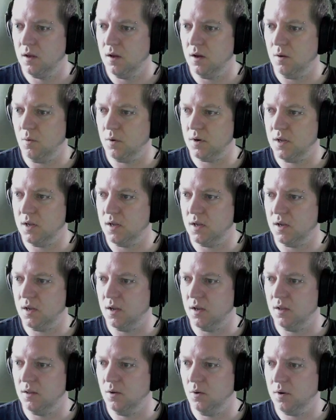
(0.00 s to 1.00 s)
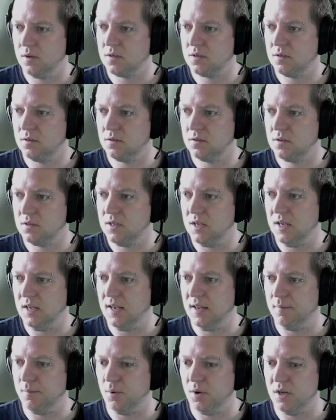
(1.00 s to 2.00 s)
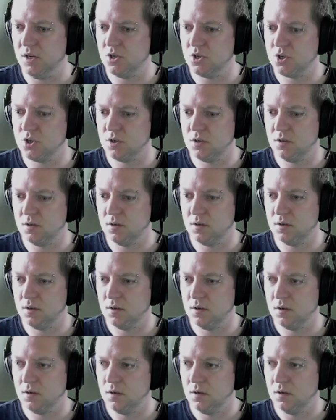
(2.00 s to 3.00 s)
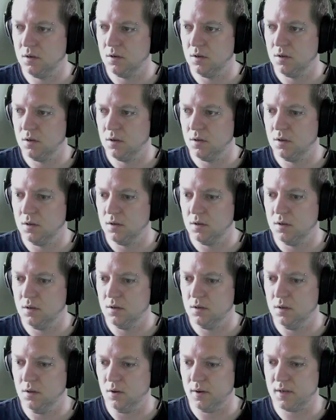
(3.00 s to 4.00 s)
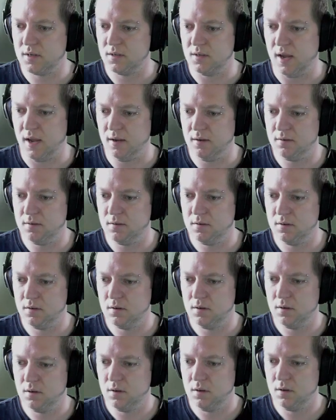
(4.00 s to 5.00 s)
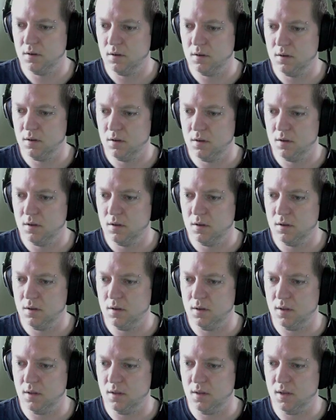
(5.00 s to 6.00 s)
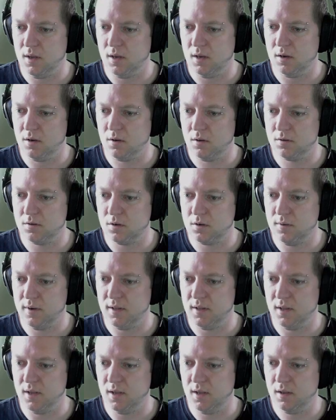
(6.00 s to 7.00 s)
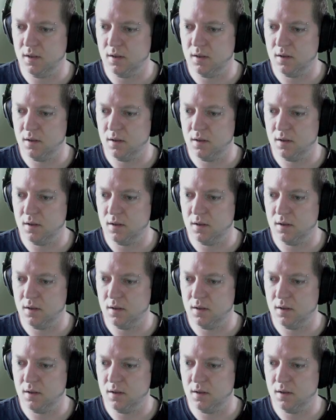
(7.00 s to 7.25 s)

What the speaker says: I want a nice steely bridge, like so. And then consequently,